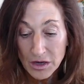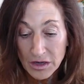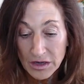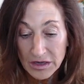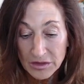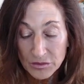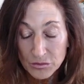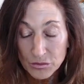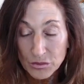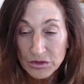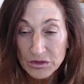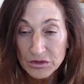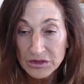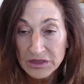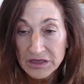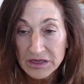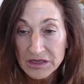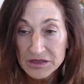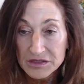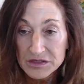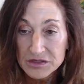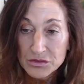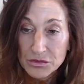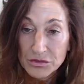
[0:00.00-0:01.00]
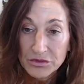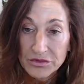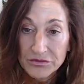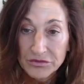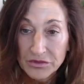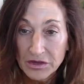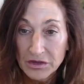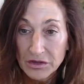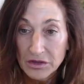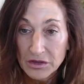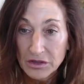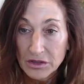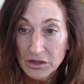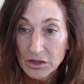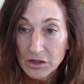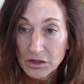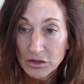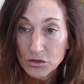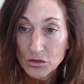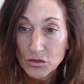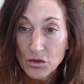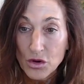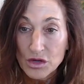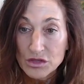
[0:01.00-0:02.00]
it really is sort of a
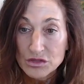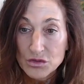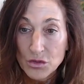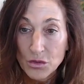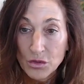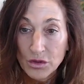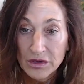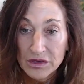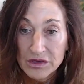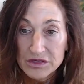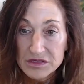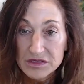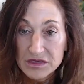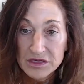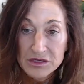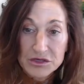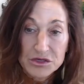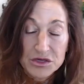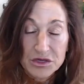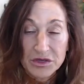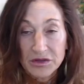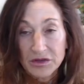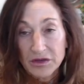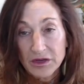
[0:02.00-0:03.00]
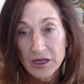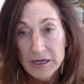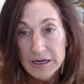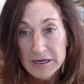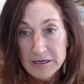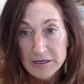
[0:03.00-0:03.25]
cross-organization